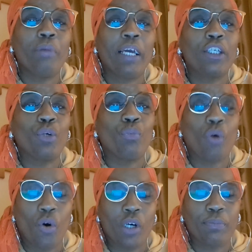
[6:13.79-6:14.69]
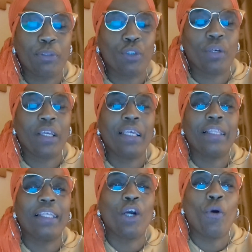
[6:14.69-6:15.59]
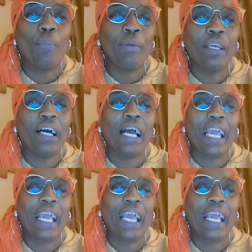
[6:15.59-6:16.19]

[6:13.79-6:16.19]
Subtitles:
major wars between Ethiopia